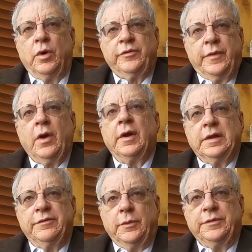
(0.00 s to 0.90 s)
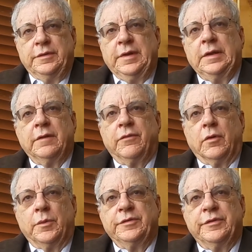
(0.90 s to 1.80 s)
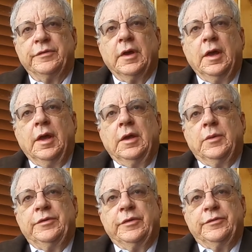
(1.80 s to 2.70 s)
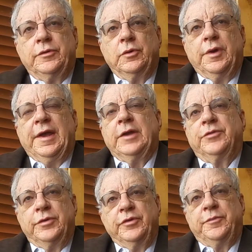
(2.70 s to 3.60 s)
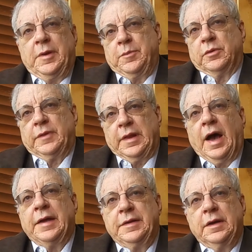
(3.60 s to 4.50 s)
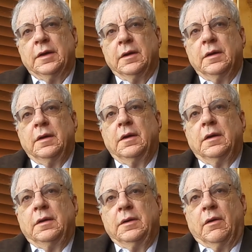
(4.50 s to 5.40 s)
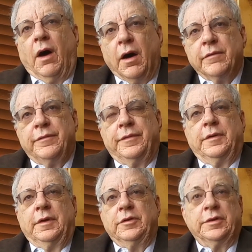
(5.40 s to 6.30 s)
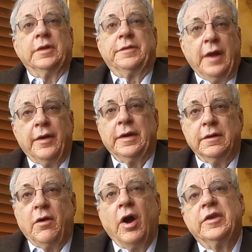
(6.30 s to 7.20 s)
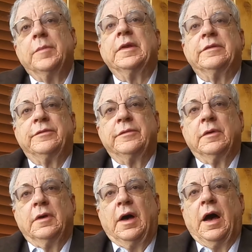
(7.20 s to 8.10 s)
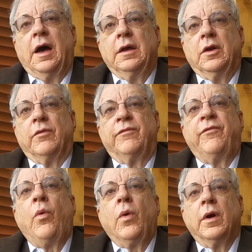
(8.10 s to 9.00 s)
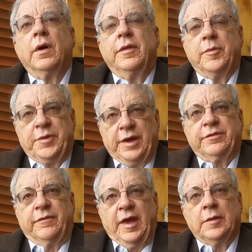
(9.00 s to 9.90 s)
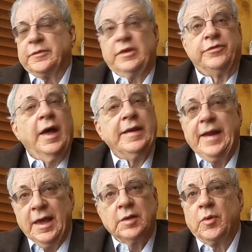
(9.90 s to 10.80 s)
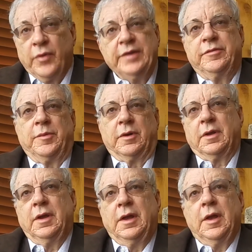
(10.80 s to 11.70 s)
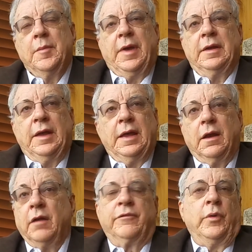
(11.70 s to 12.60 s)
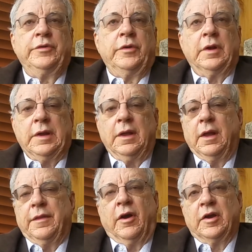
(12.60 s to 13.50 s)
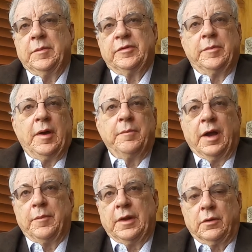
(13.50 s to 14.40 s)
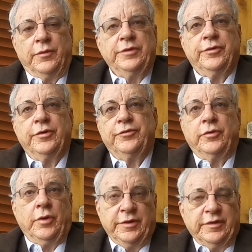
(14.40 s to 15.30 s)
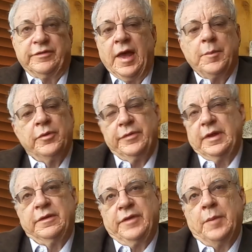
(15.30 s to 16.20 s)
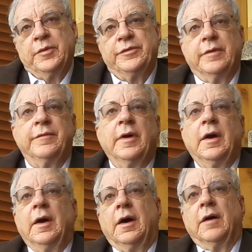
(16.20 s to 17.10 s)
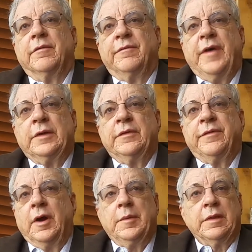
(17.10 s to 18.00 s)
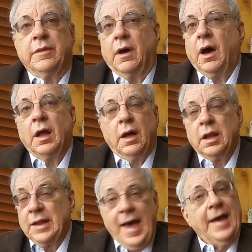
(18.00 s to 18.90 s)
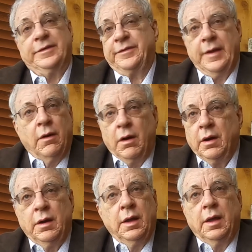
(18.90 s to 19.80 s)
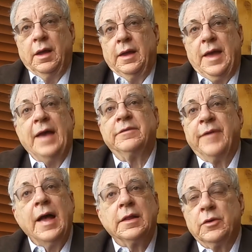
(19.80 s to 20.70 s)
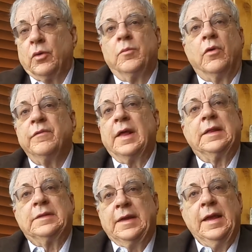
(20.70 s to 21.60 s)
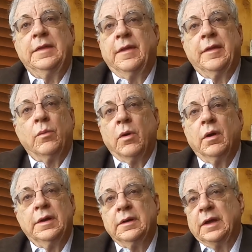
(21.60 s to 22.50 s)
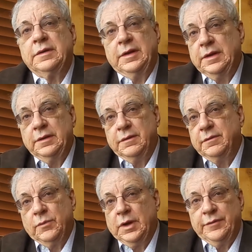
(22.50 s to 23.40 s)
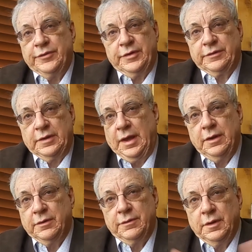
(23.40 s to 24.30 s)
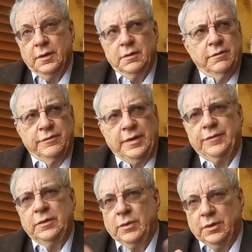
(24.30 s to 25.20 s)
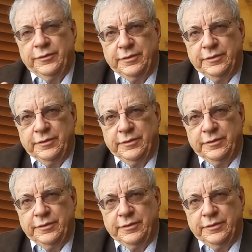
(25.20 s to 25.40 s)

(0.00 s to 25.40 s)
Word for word: works for the audience it was intended for, which is, which is to introduce people to the idea you know, of utilitarian arguments, mm-hmm. uh, you know, for the protection of animals. It's not an animal rights book, mm-hmm. and and unfortunately, the arguments about biomedical research, or you know, his examples and the examples of, of factory farming, uh, alas, they are as valid or more valid today than they were in 19 whatever 68 or mm-hmm. 70 when